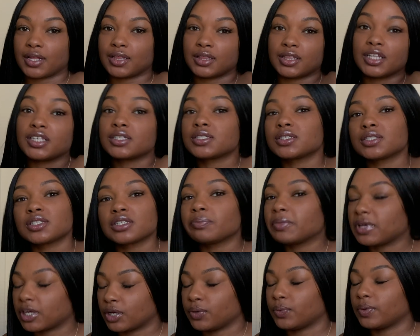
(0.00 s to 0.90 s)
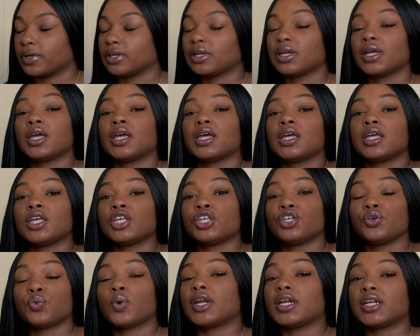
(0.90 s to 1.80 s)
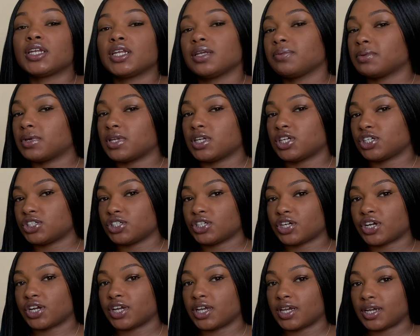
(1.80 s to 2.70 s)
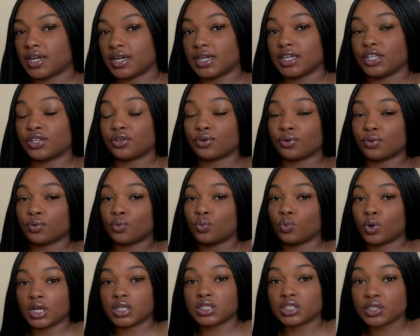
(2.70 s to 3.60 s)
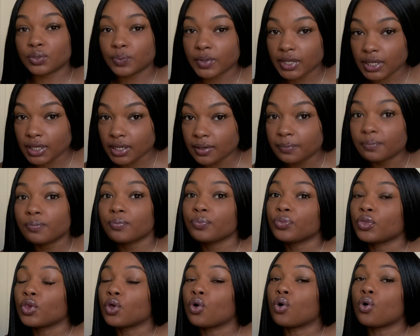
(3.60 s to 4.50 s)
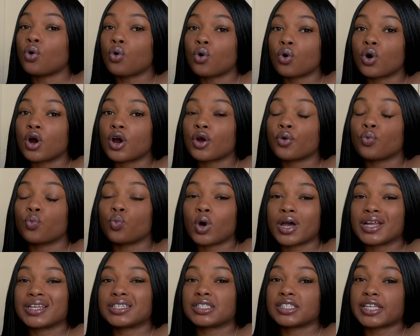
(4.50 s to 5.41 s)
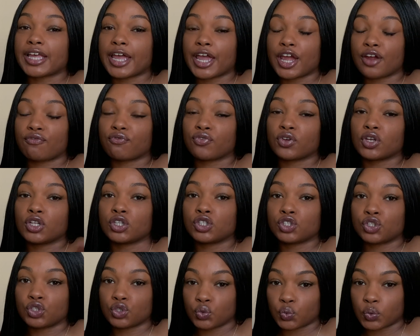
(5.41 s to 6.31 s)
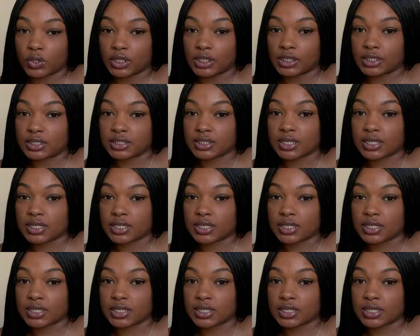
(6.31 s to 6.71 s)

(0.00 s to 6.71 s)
This is a big one. You want to deep condition your hair either once a week or once every 2 weeks.